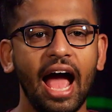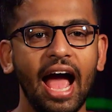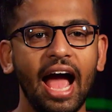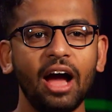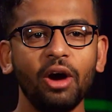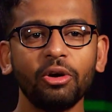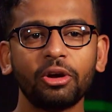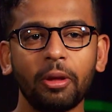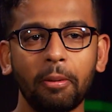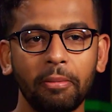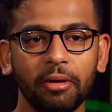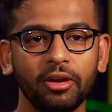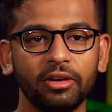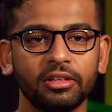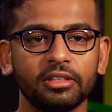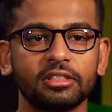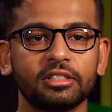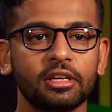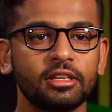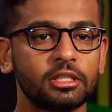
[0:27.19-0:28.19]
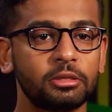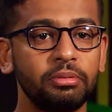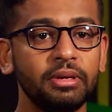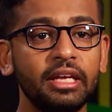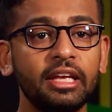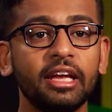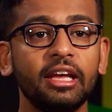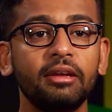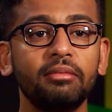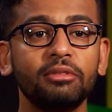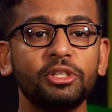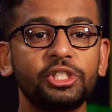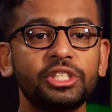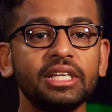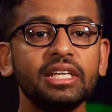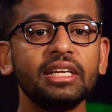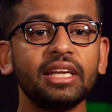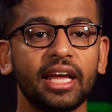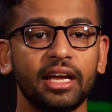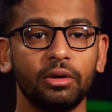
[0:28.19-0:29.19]
Our computers speak in
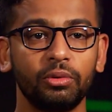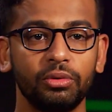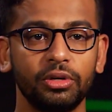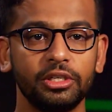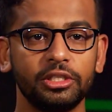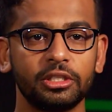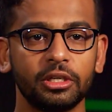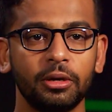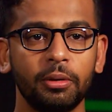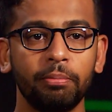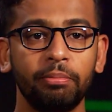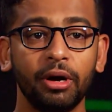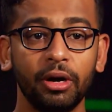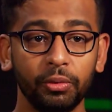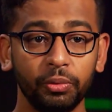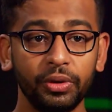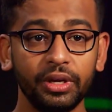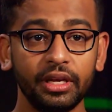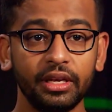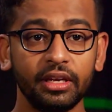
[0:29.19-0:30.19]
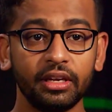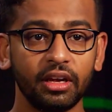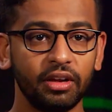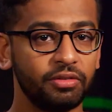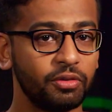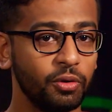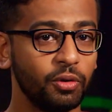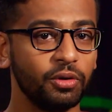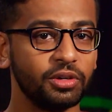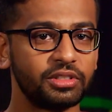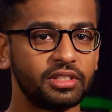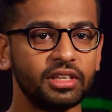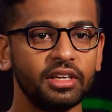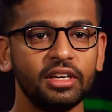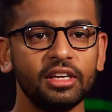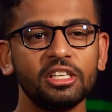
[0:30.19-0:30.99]
machine language, but we, of course,